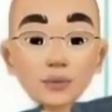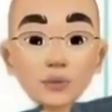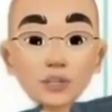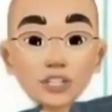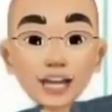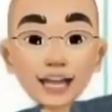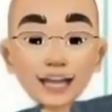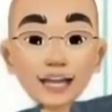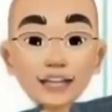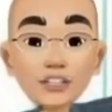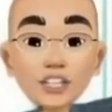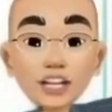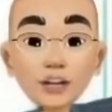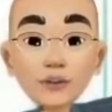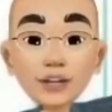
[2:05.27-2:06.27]
which AI
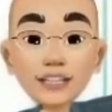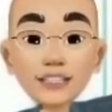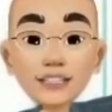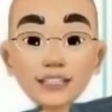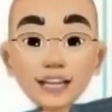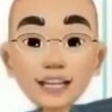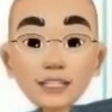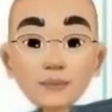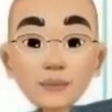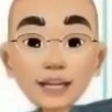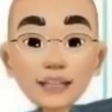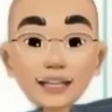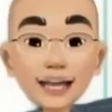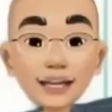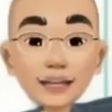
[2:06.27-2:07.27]
generated text
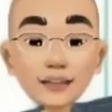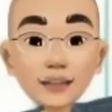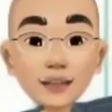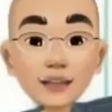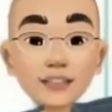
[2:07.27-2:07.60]
might lack.